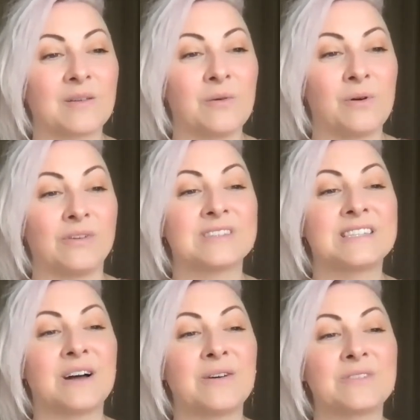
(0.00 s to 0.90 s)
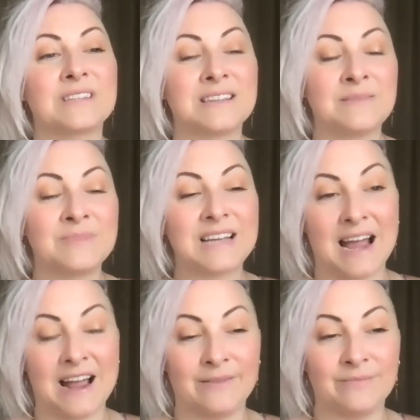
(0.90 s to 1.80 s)
Cool. So
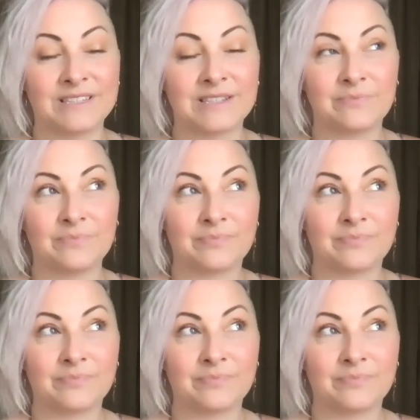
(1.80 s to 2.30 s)
sometimes